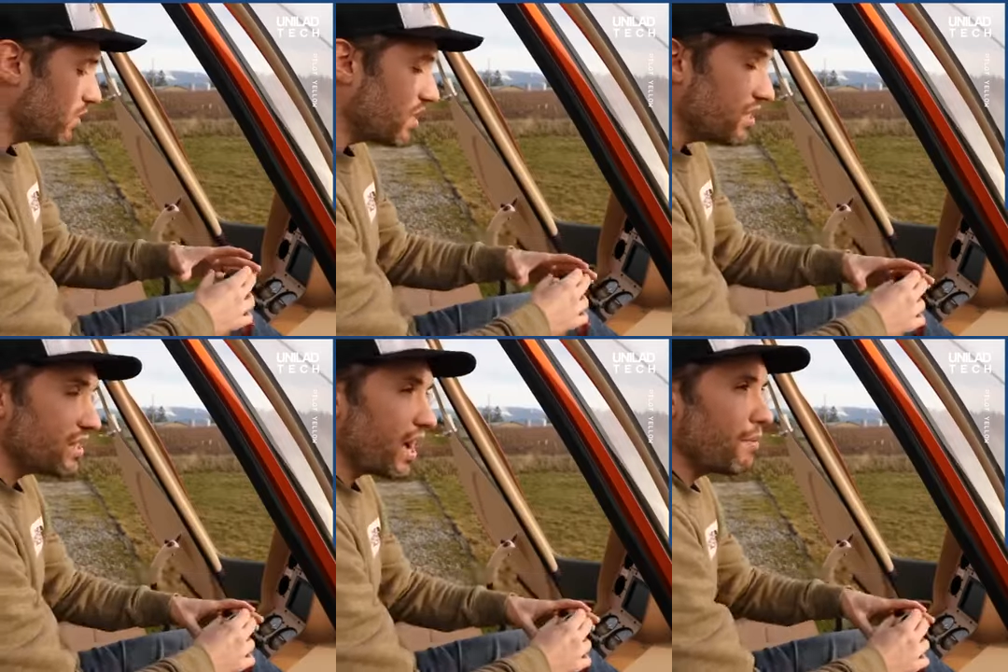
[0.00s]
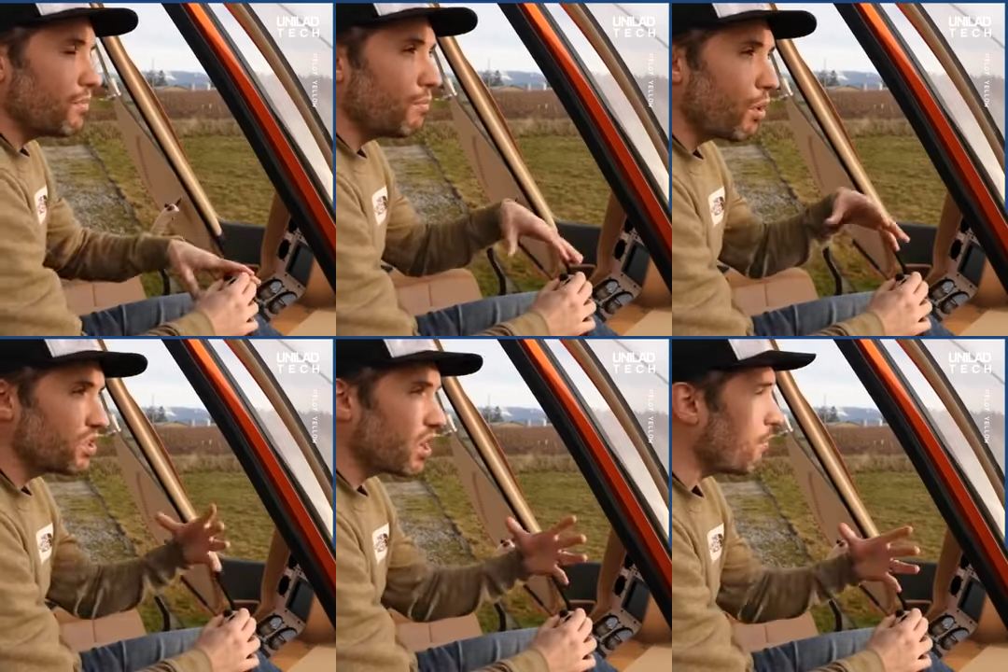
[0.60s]
is going to fly,
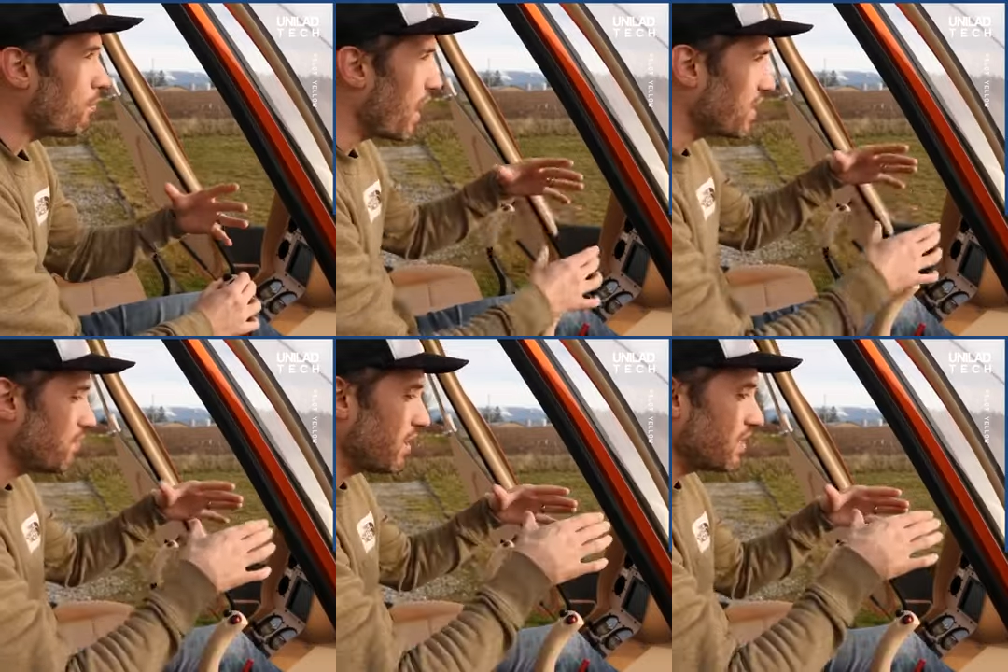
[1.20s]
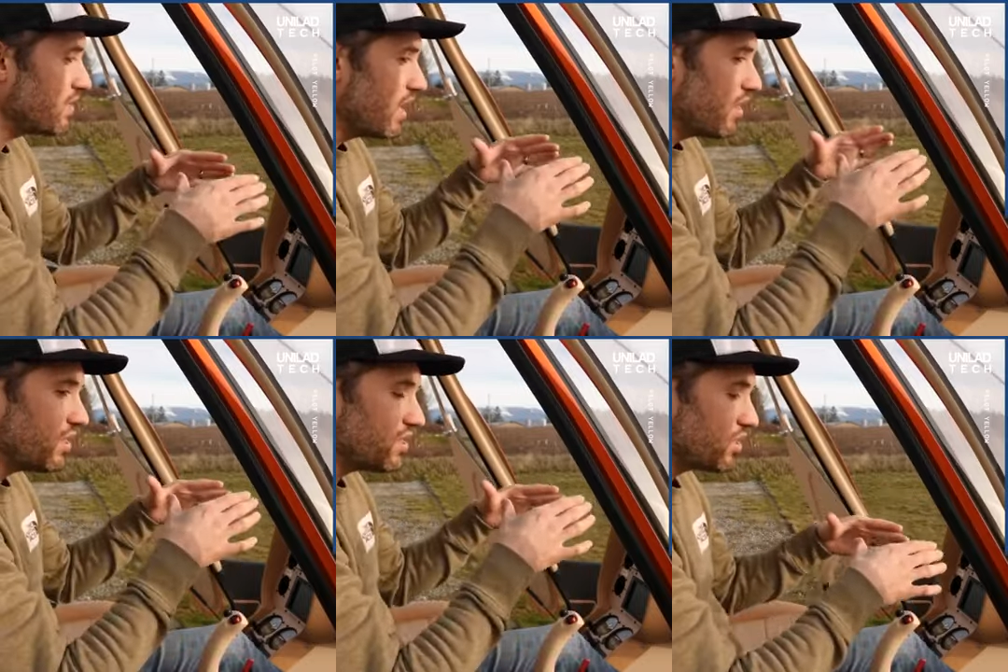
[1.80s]
okay? So if the rotor disc
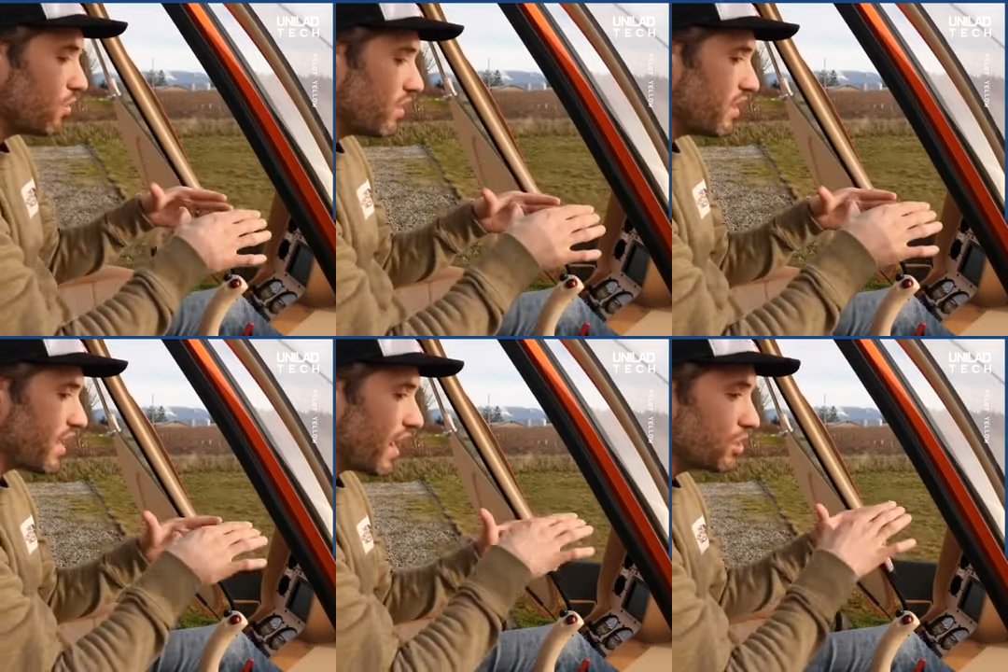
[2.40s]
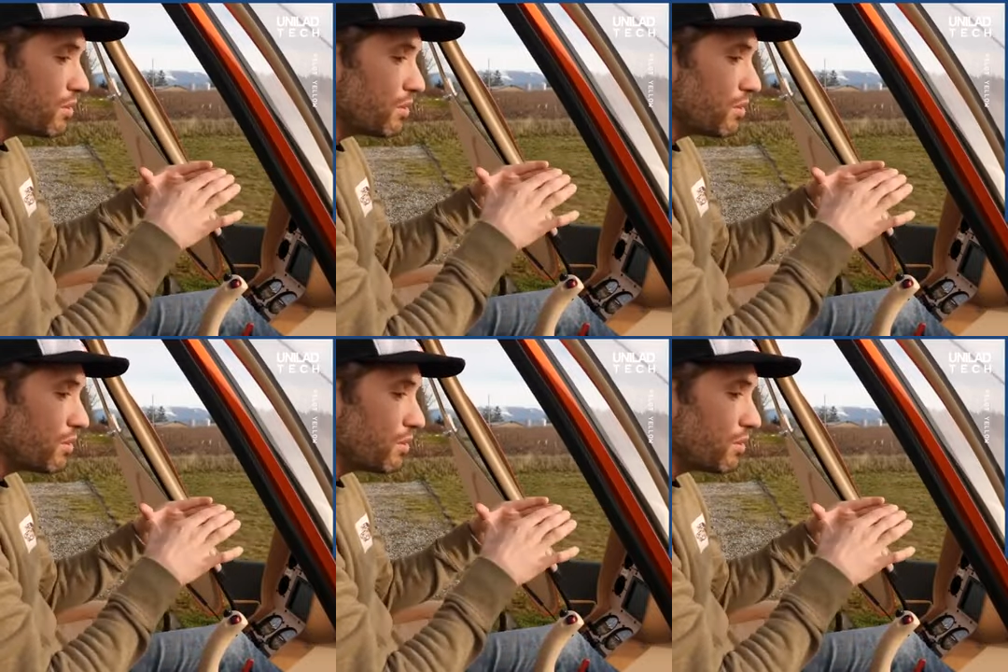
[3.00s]
tilts forward, the